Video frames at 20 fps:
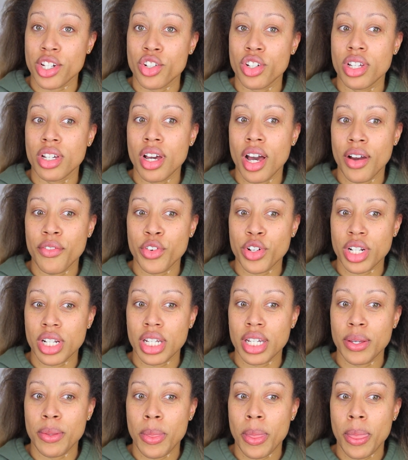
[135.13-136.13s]
She covered
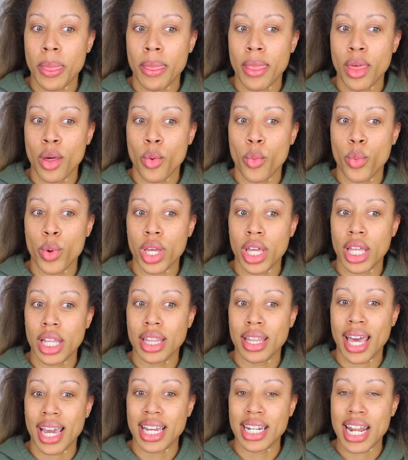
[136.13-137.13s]
it
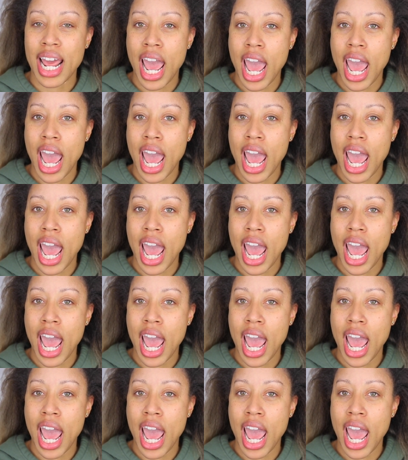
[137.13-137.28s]
with like an